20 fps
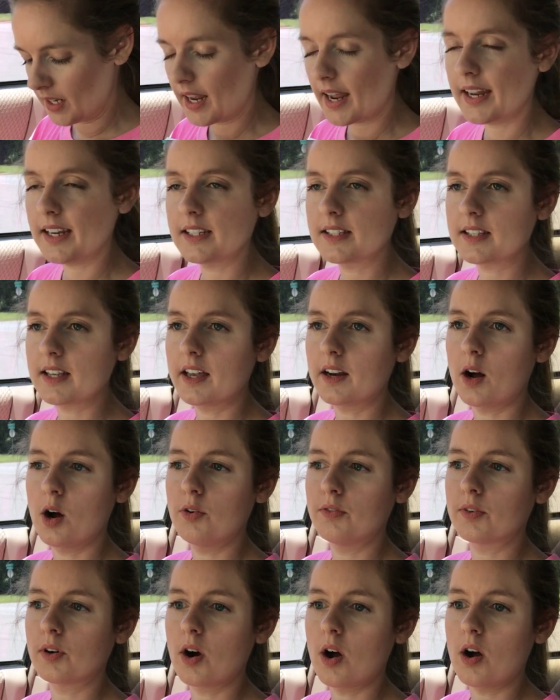He said
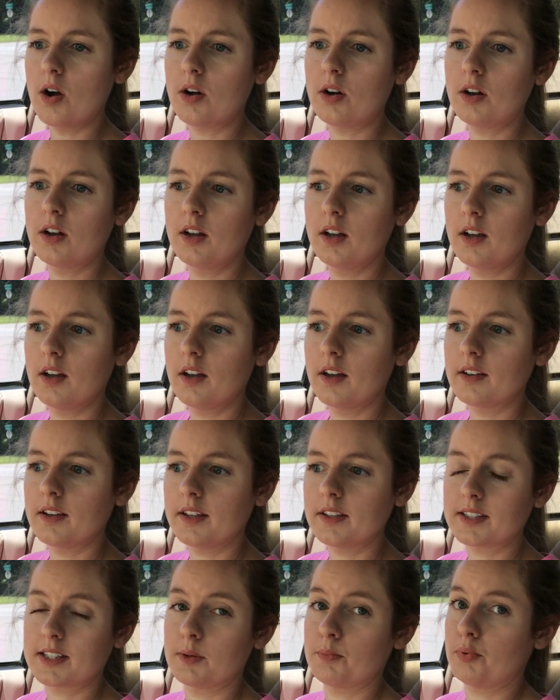overall,
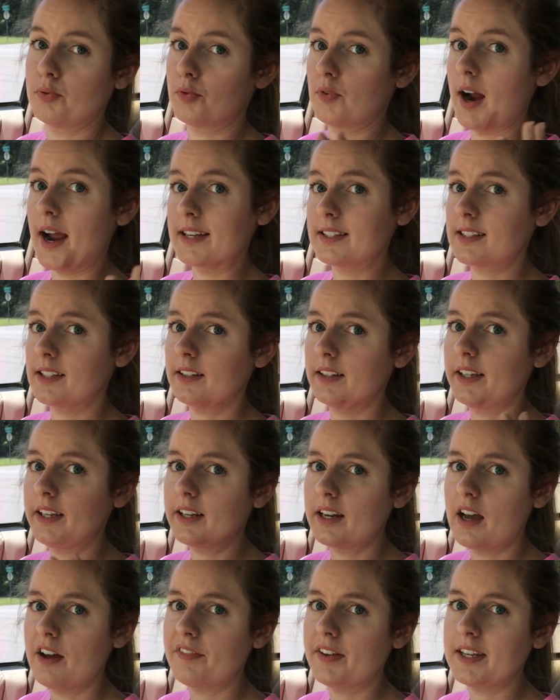surprisingly
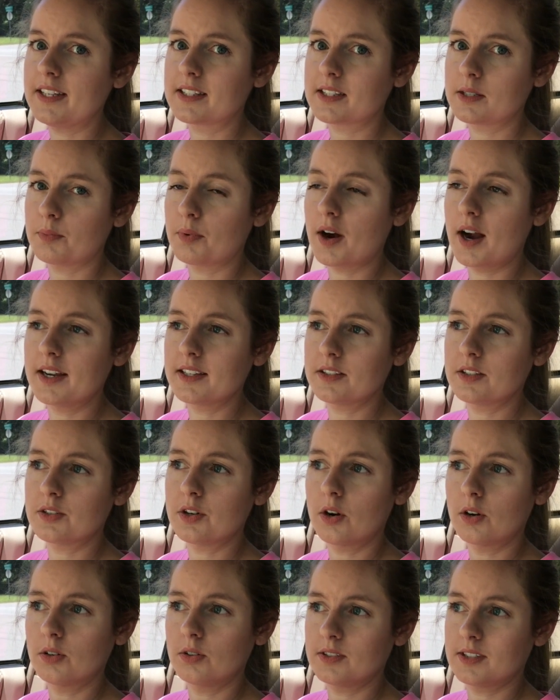enough, he's surprised the
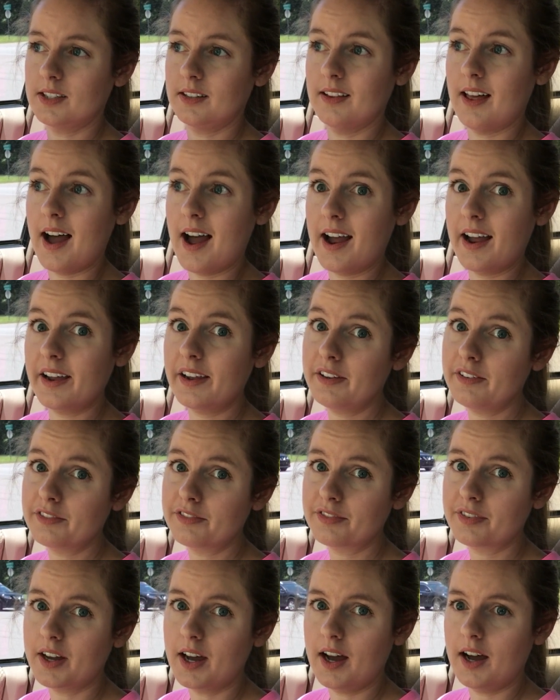turtle is
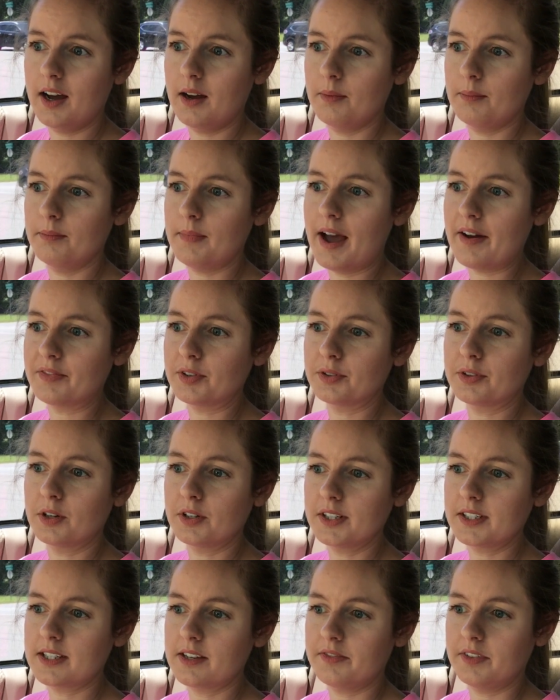alive after
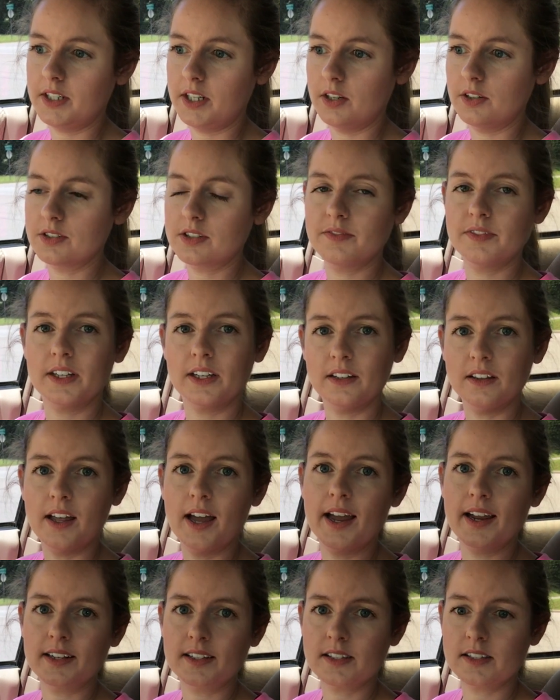37 years of
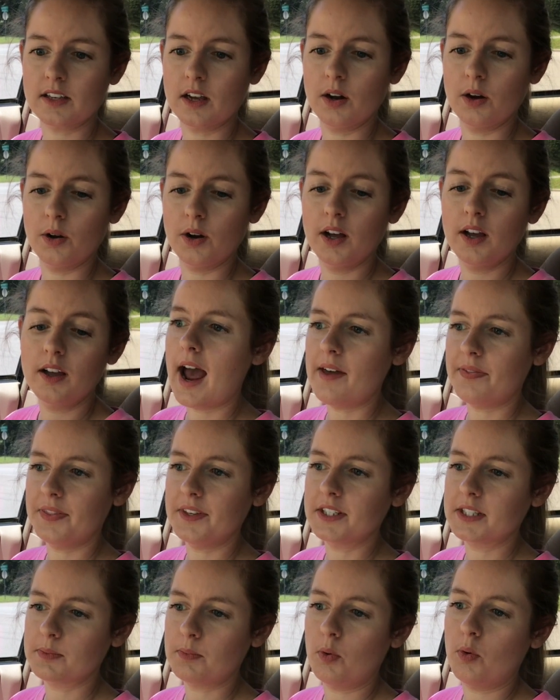neglect. So at
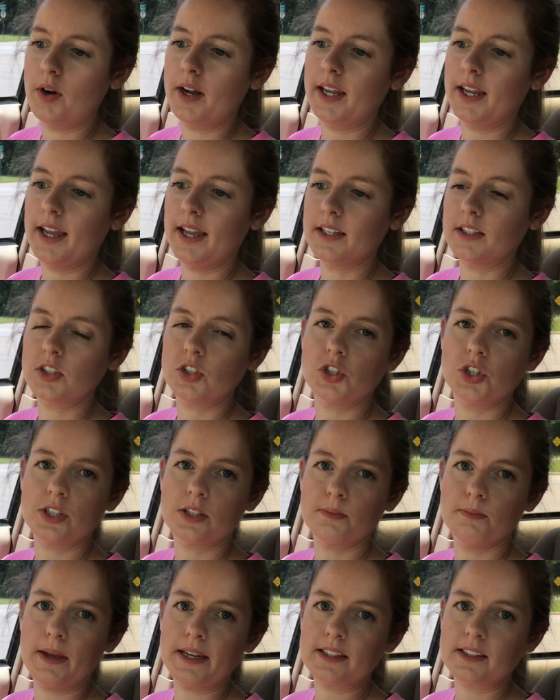this point, it's
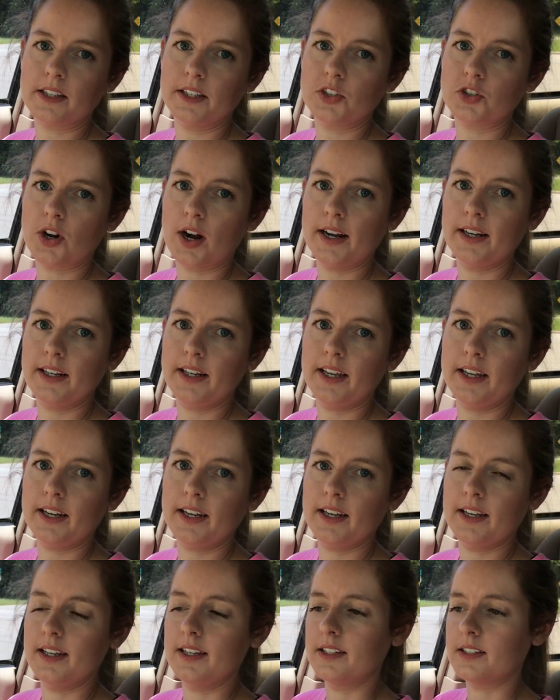just basically trying to get
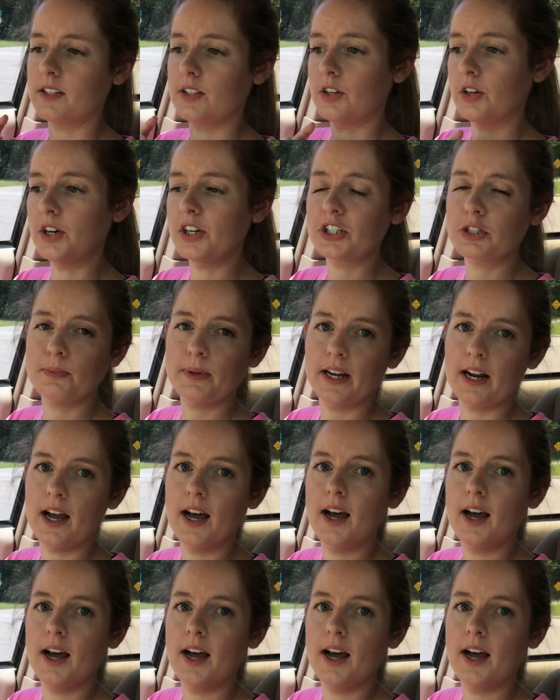his nourishment